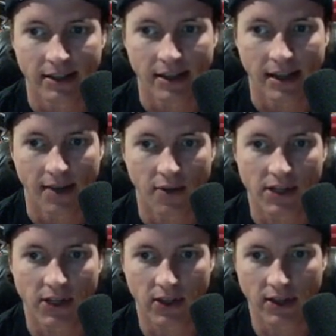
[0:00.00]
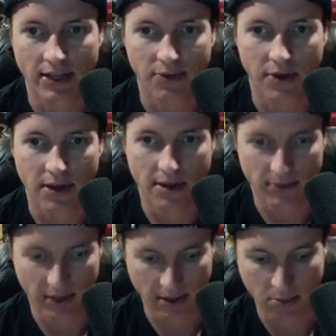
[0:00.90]
If we took these
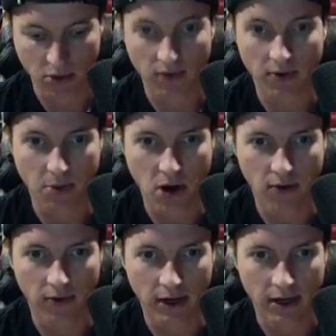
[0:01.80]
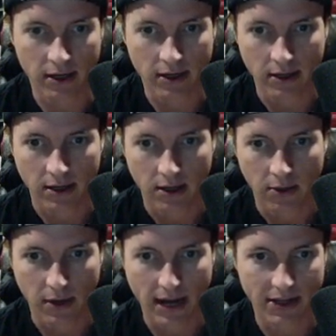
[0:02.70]
rhythms and moved them over,
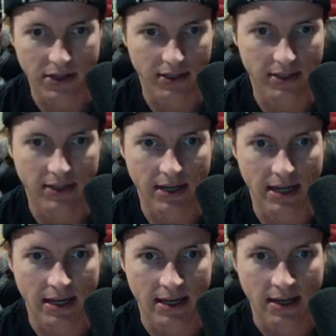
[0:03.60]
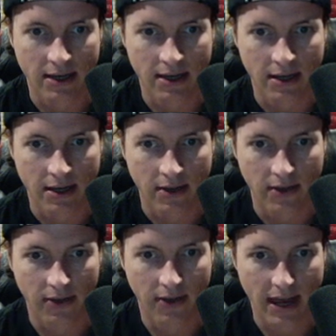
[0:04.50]
we'd actually see
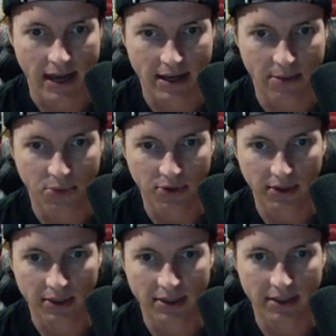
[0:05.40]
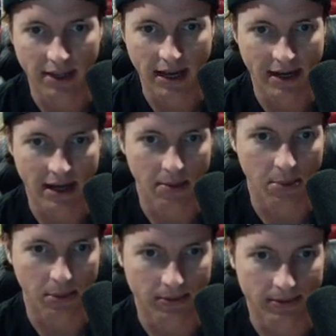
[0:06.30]
that they completely line up,
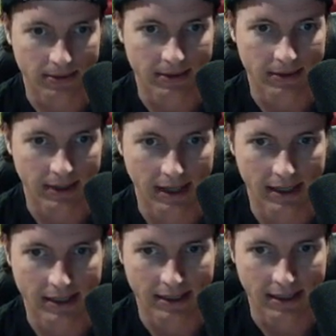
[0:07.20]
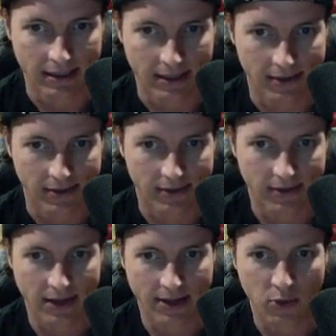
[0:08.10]
all right?
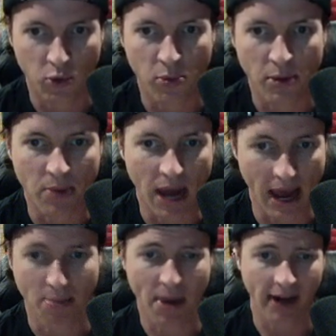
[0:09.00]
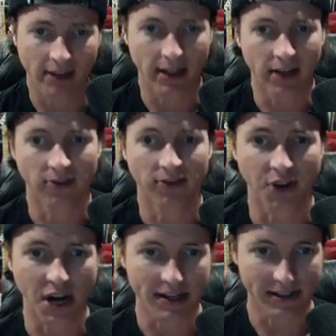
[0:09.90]
So that's what we mean by a parallel
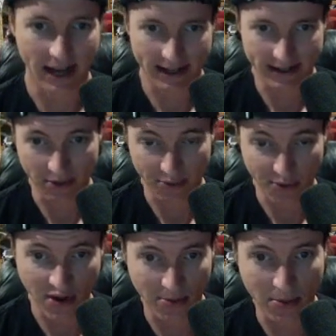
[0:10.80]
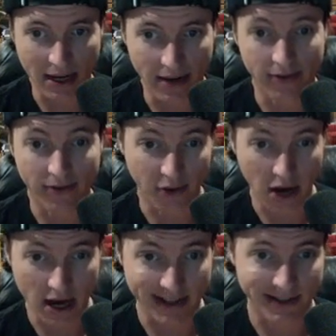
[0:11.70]
phrase. That is a rhythmic
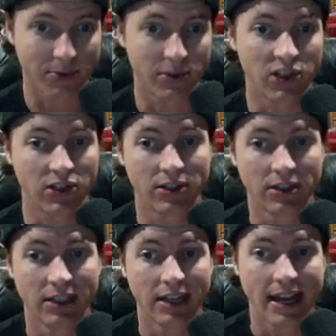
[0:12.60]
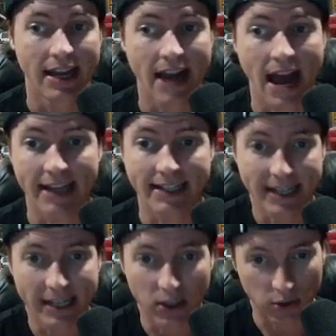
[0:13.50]
phrase, which is an
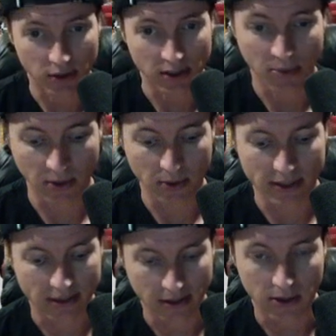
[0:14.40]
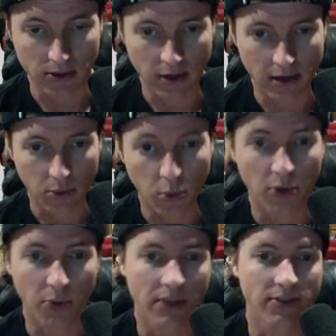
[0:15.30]
idea or something we use, a
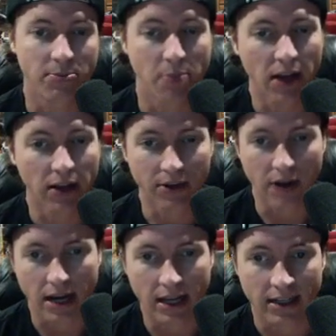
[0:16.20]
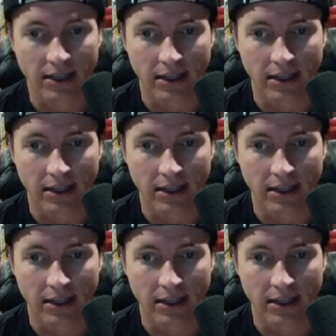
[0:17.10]
word we use in melody writing.